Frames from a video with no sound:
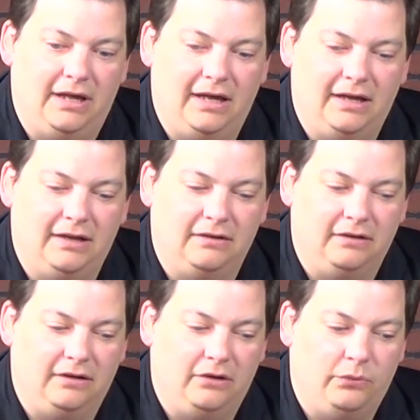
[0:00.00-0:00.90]
And
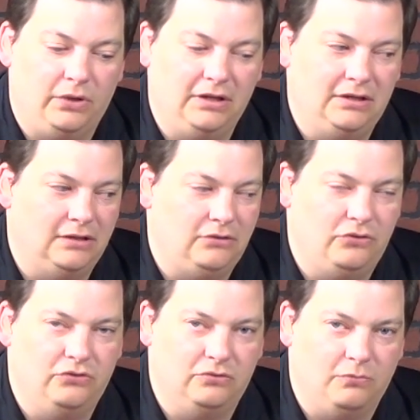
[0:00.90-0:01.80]
we
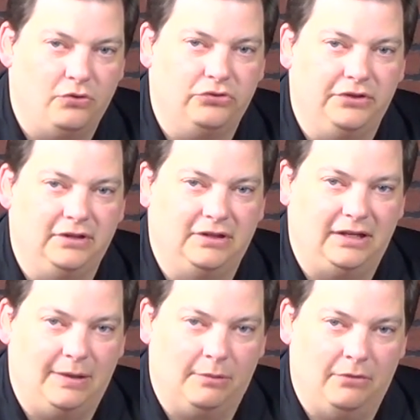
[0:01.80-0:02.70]
use mostly
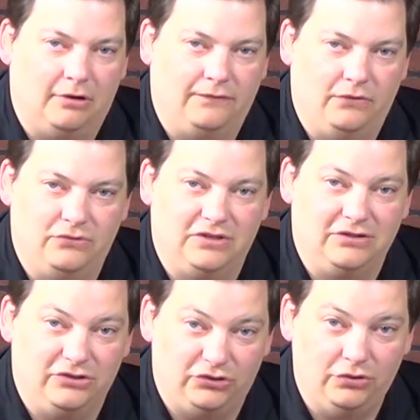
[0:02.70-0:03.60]
dynamic microphones in
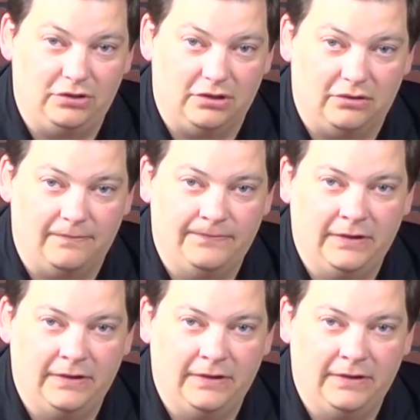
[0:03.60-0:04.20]
the studio